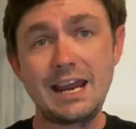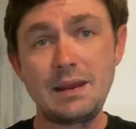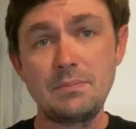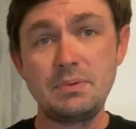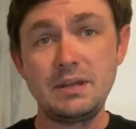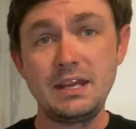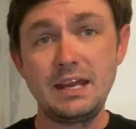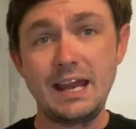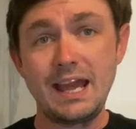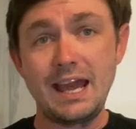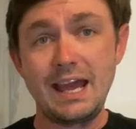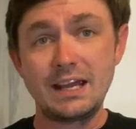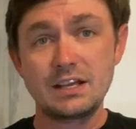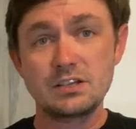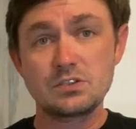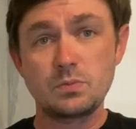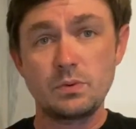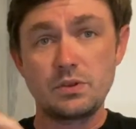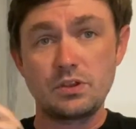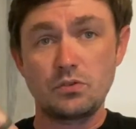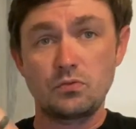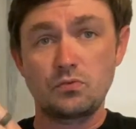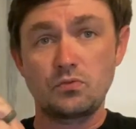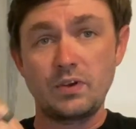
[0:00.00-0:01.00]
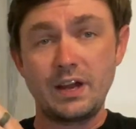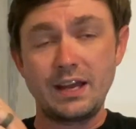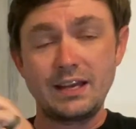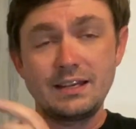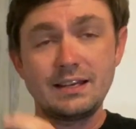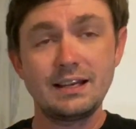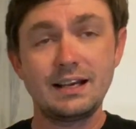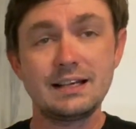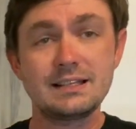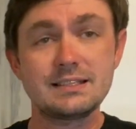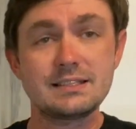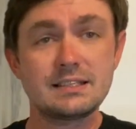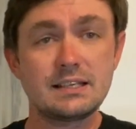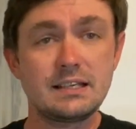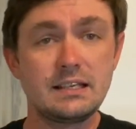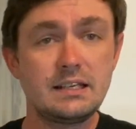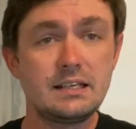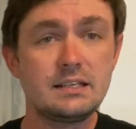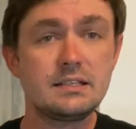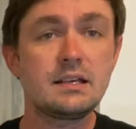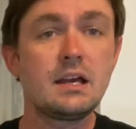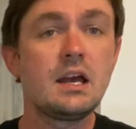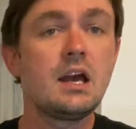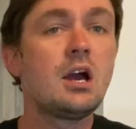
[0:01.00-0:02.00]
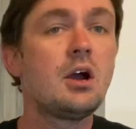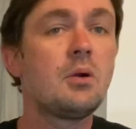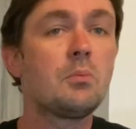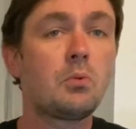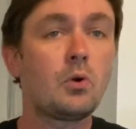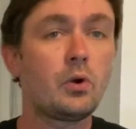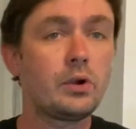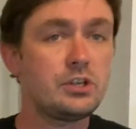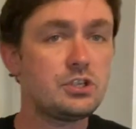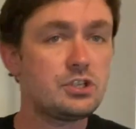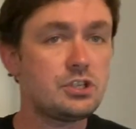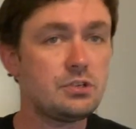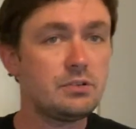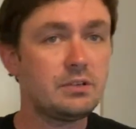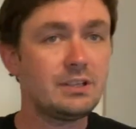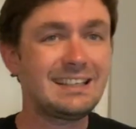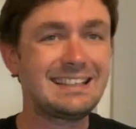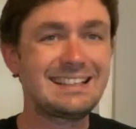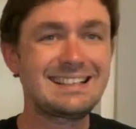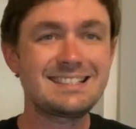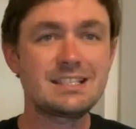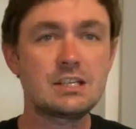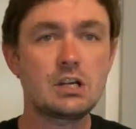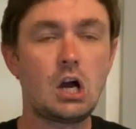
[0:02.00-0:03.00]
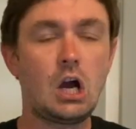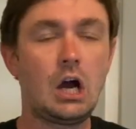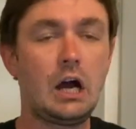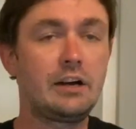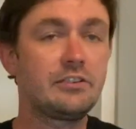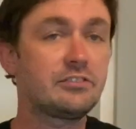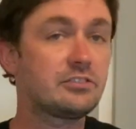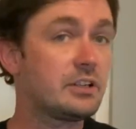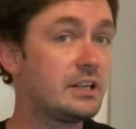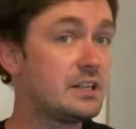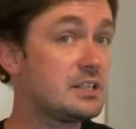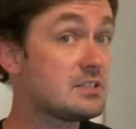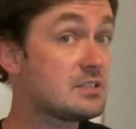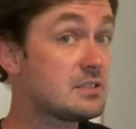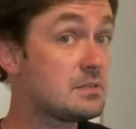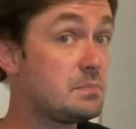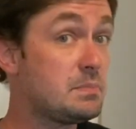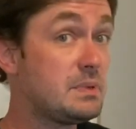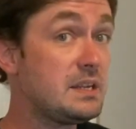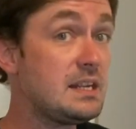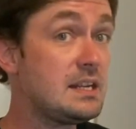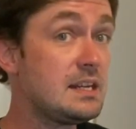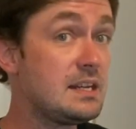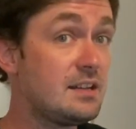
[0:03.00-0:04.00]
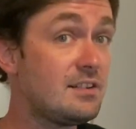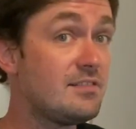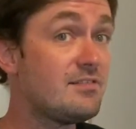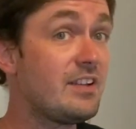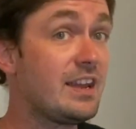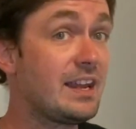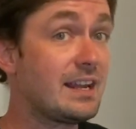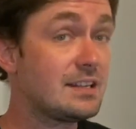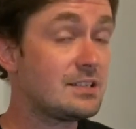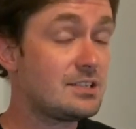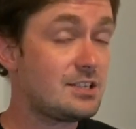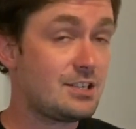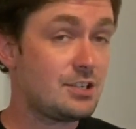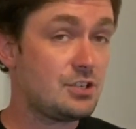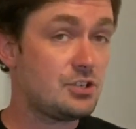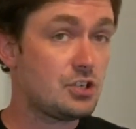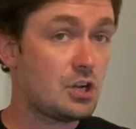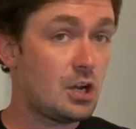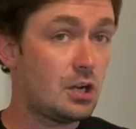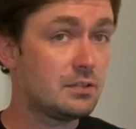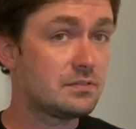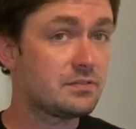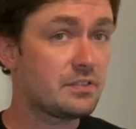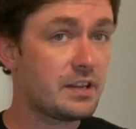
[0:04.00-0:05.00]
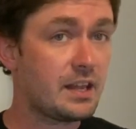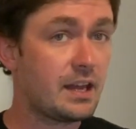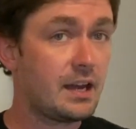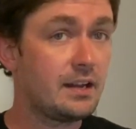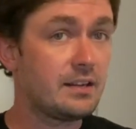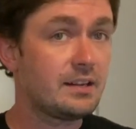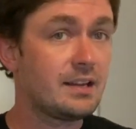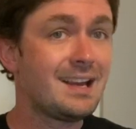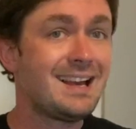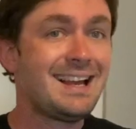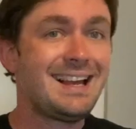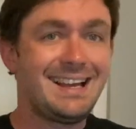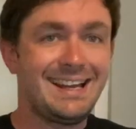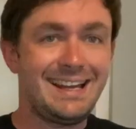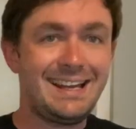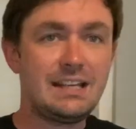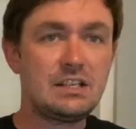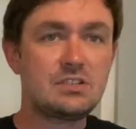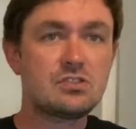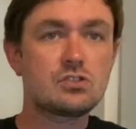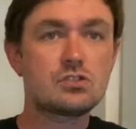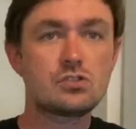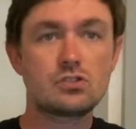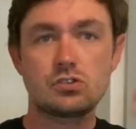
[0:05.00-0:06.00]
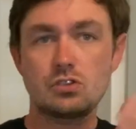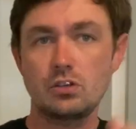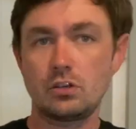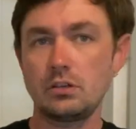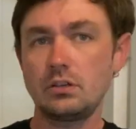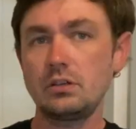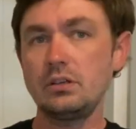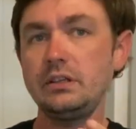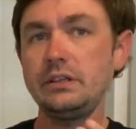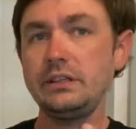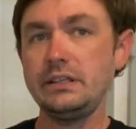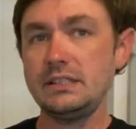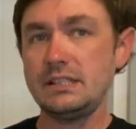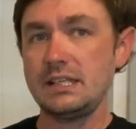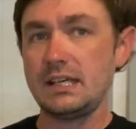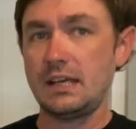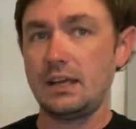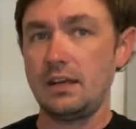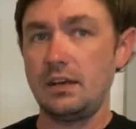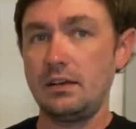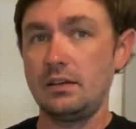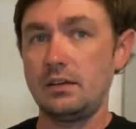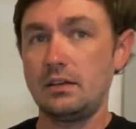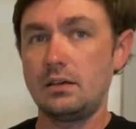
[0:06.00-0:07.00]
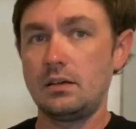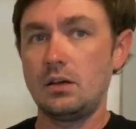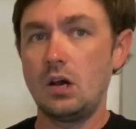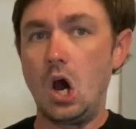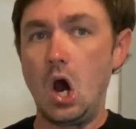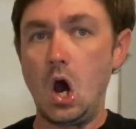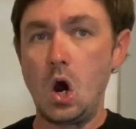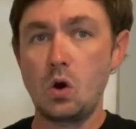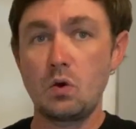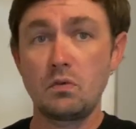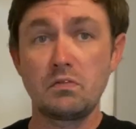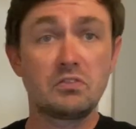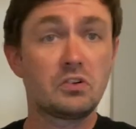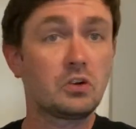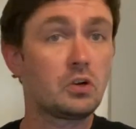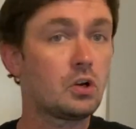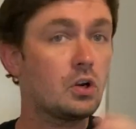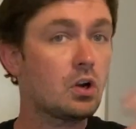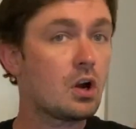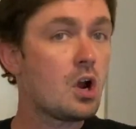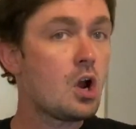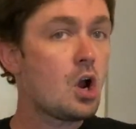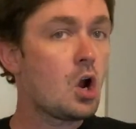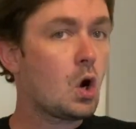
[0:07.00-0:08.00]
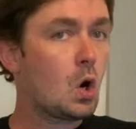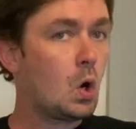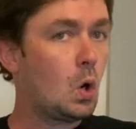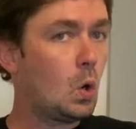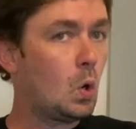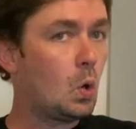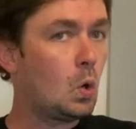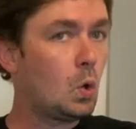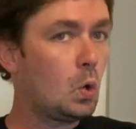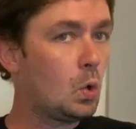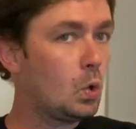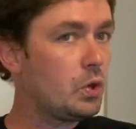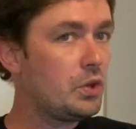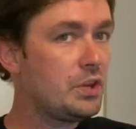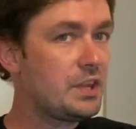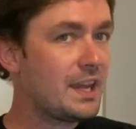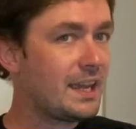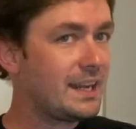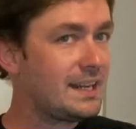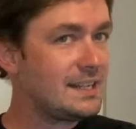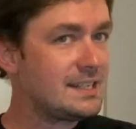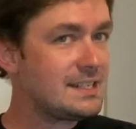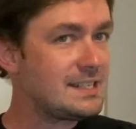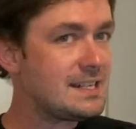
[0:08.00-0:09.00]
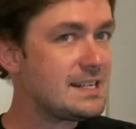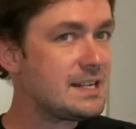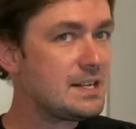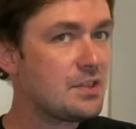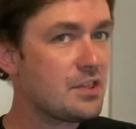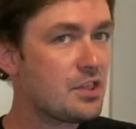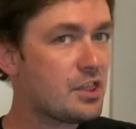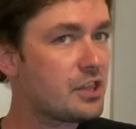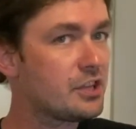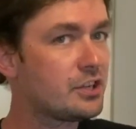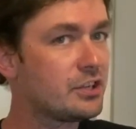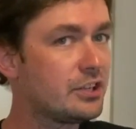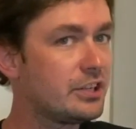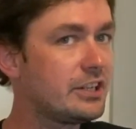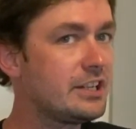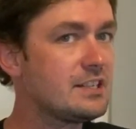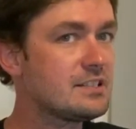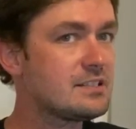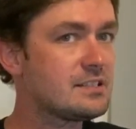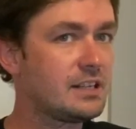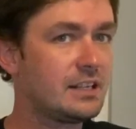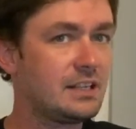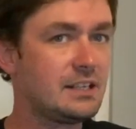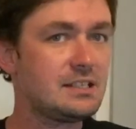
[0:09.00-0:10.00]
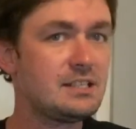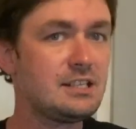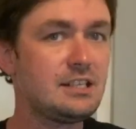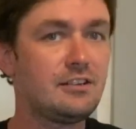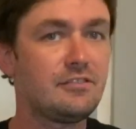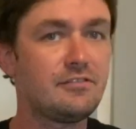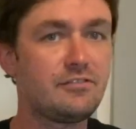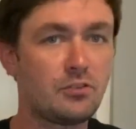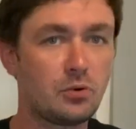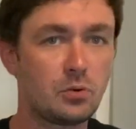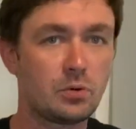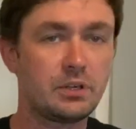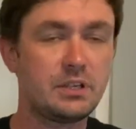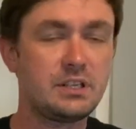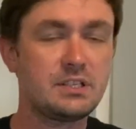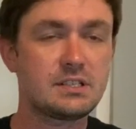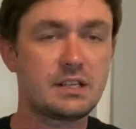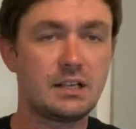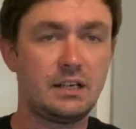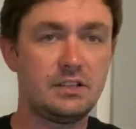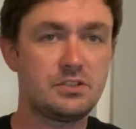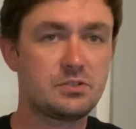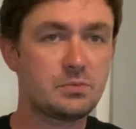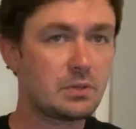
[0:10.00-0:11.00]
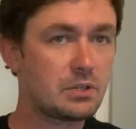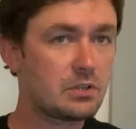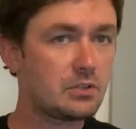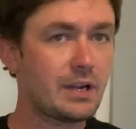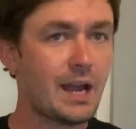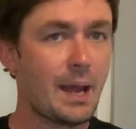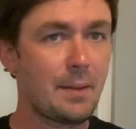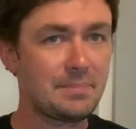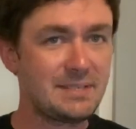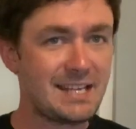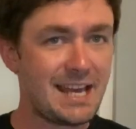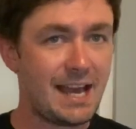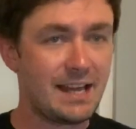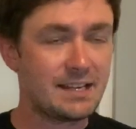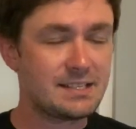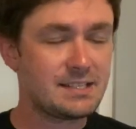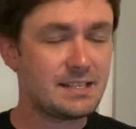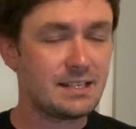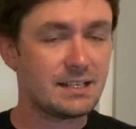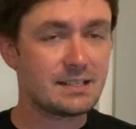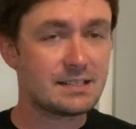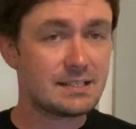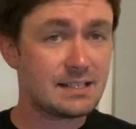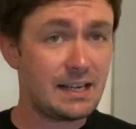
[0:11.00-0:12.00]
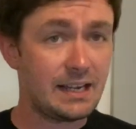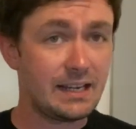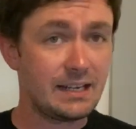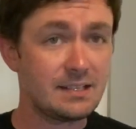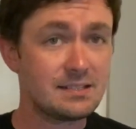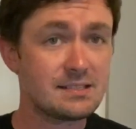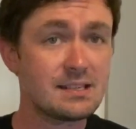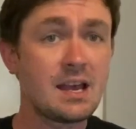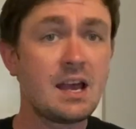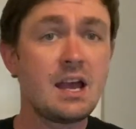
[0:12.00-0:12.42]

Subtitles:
APX with a red dot sight, point shooting doesn't offer a speed advantage over that. It certainly did over old 1930s, 1940s guns with craptastic sights.